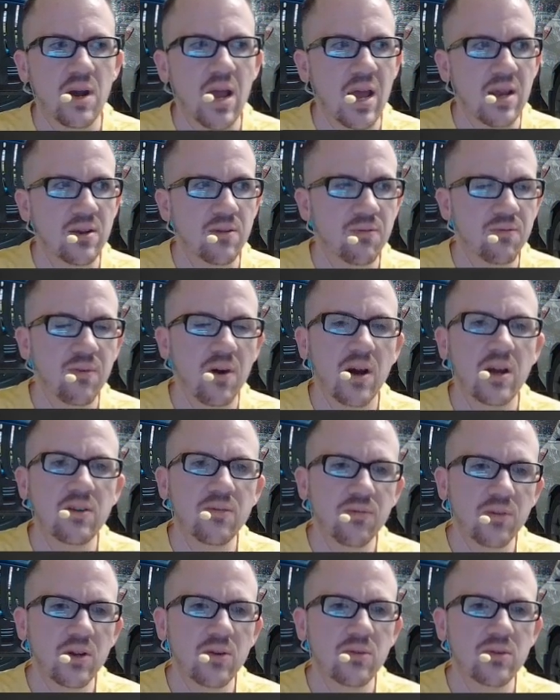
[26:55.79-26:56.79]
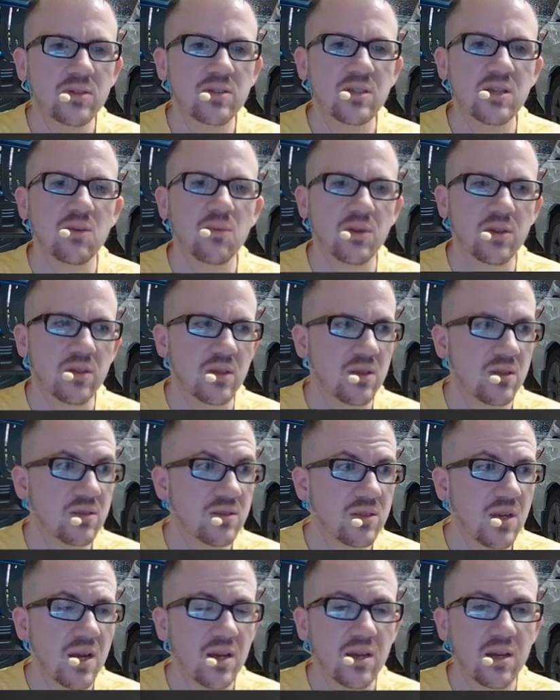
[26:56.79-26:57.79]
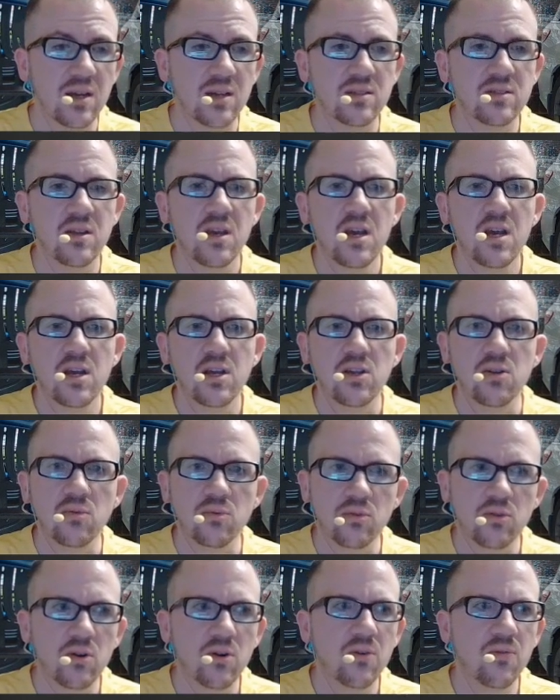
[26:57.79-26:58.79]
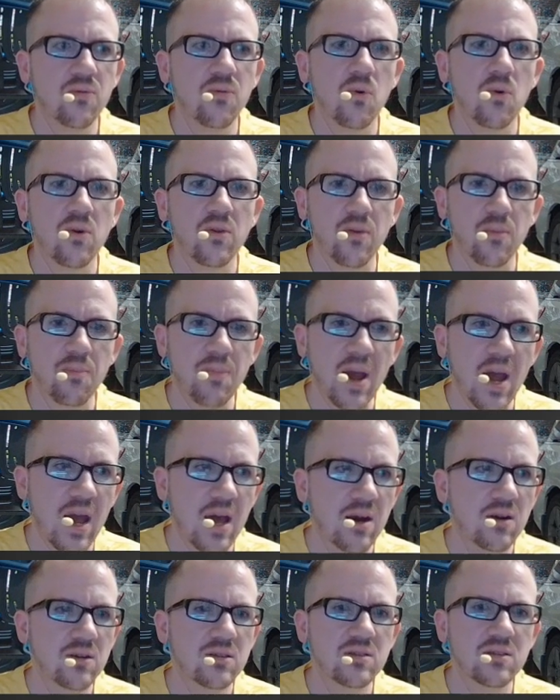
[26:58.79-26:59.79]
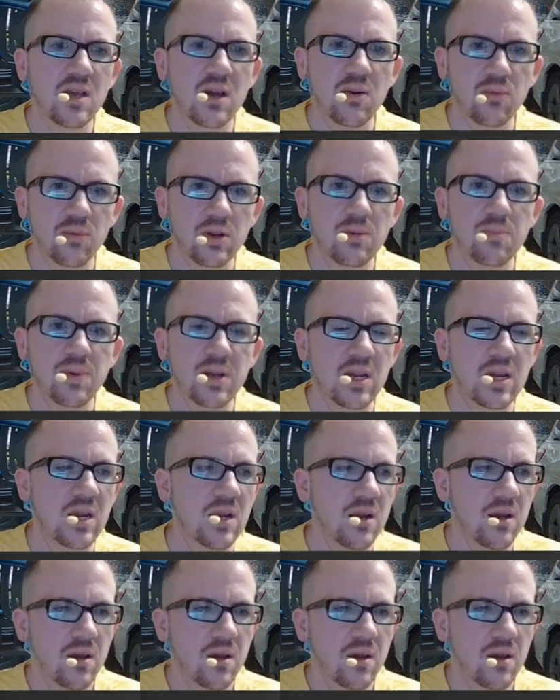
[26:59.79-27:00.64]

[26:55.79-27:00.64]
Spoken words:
And to find frequency within the seconds, you look for the patterns that repeat